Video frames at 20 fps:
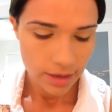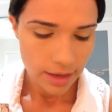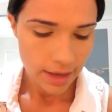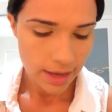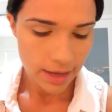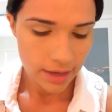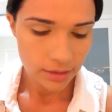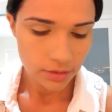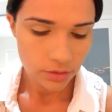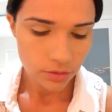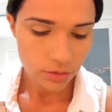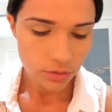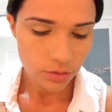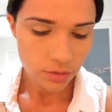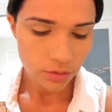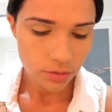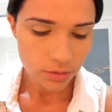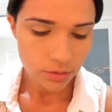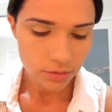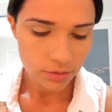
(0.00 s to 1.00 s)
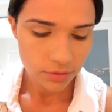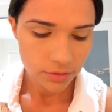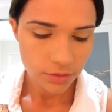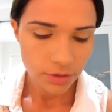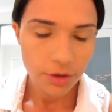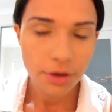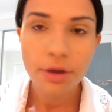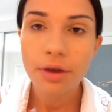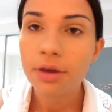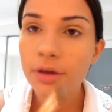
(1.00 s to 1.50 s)
and
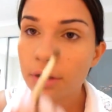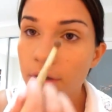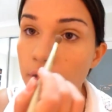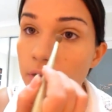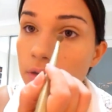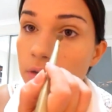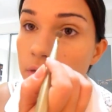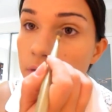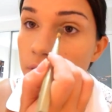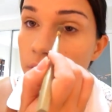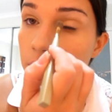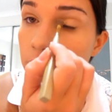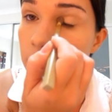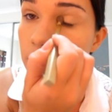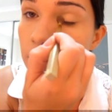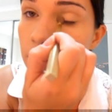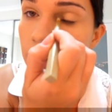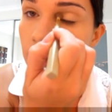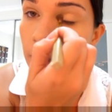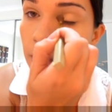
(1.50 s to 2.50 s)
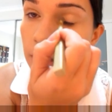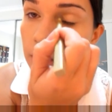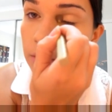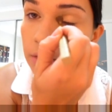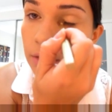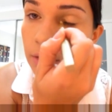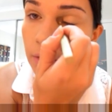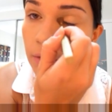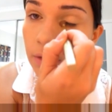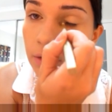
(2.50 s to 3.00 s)
also in that
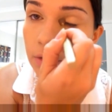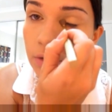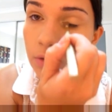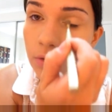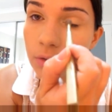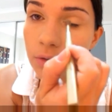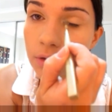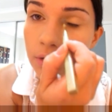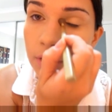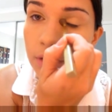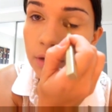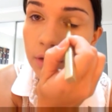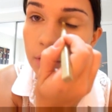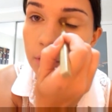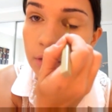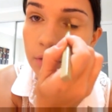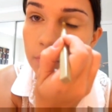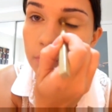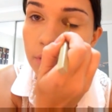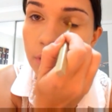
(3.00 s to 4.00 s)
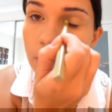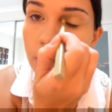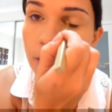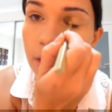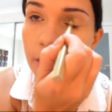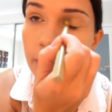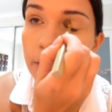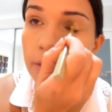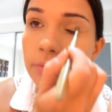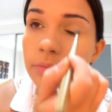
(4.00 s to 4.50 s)
inner corner of the
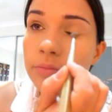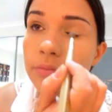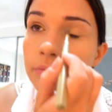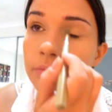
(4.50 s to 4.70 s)
eye,